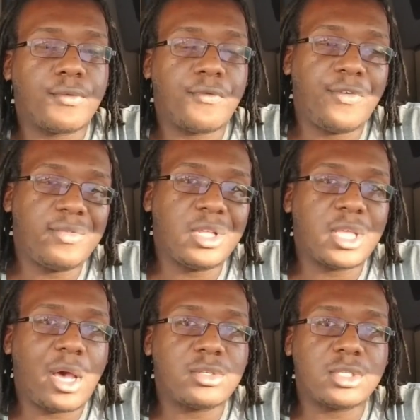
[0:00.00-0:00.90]

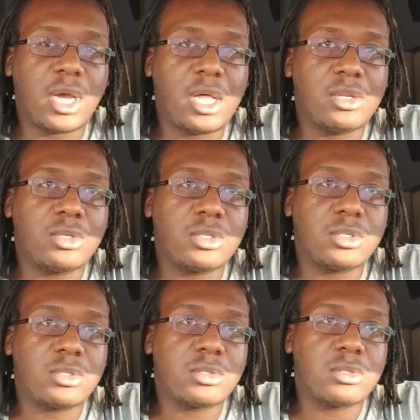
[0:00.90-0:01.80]

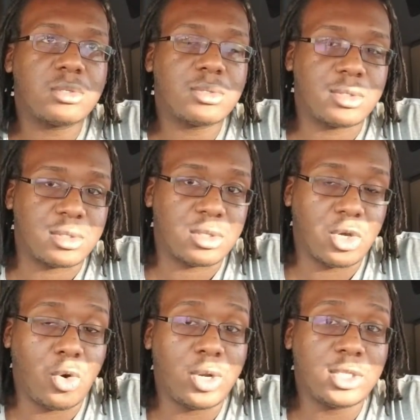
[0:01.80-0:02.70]
$50,000
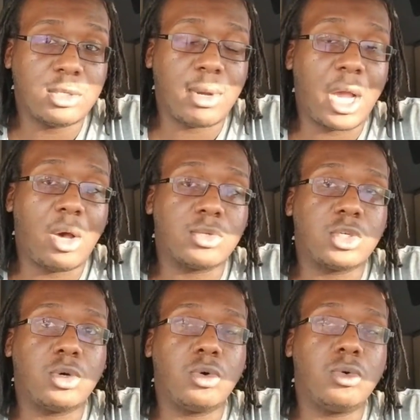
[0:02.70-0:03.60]
going into my
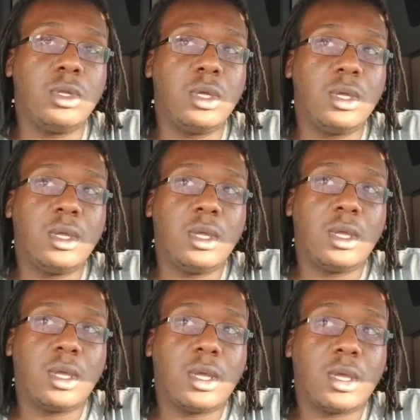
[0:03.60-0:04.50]
household
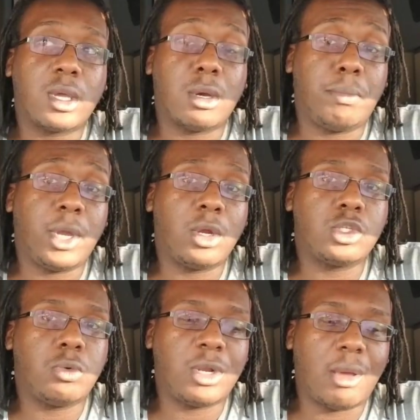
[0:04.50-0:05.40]
compared
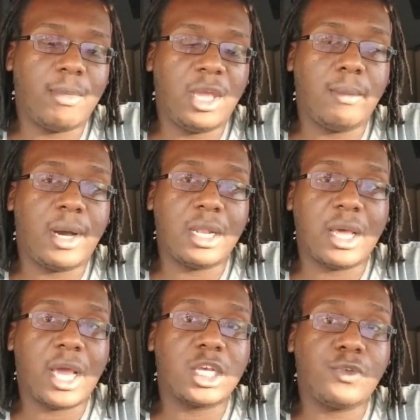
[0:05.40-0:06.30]
to what I made my
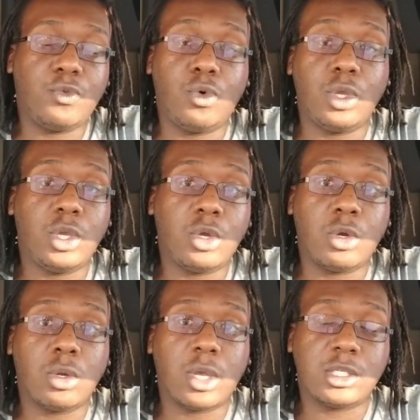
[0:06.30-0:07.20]
last full
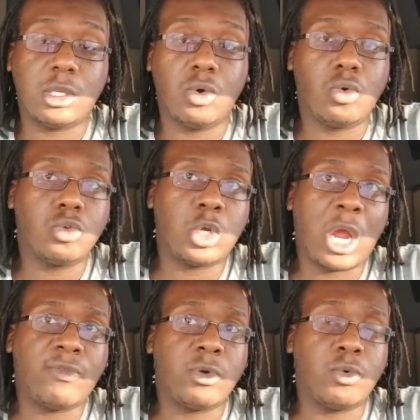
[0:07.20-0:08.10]
year as a local
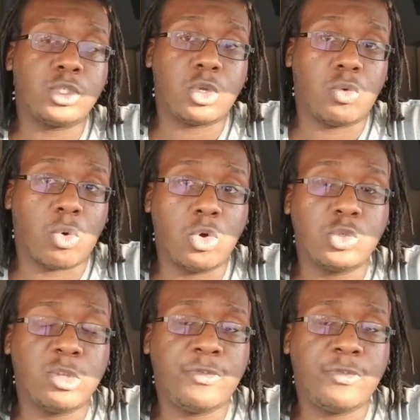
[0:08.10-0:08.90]
driver, which gross was